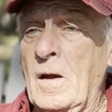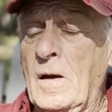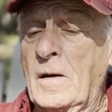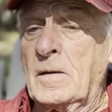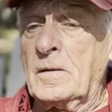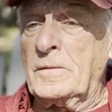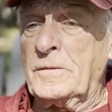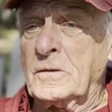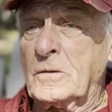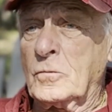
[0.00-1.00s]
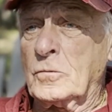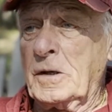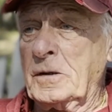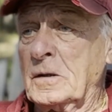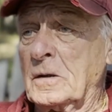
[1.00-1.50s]
The
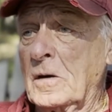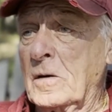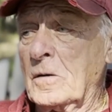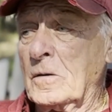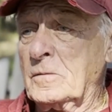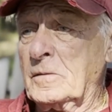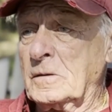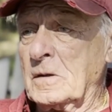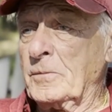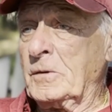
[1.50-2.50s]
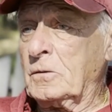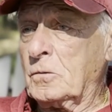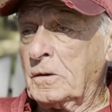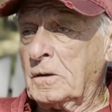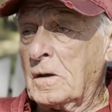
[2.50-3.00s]
credit card, the company
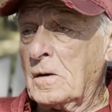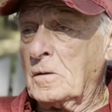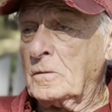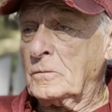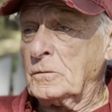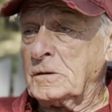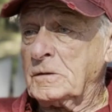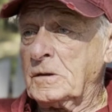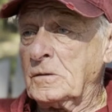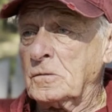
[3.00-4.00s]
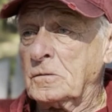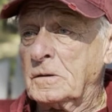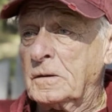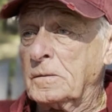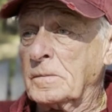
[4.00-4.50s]
credit card was
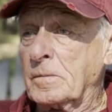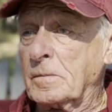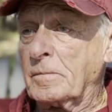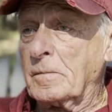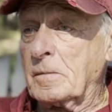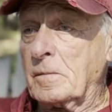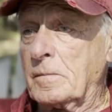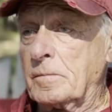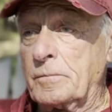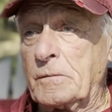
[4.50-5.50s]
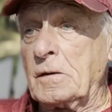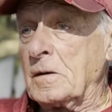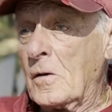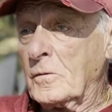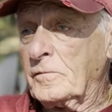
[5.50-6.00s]
still
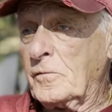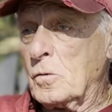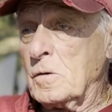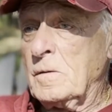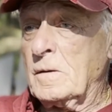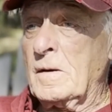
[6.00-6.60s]
accounted for.